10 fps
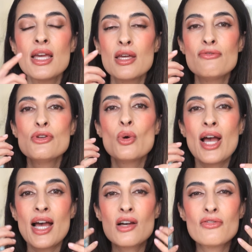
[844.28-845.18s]
if you
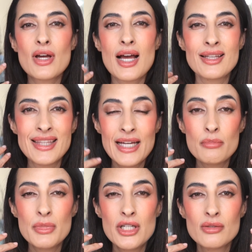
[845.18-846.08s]
have a light
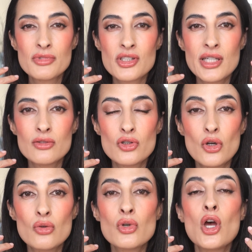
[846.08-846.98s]
medium skin
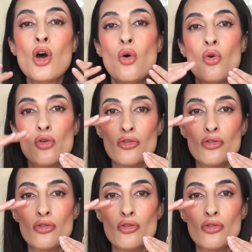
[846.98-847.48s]
tone or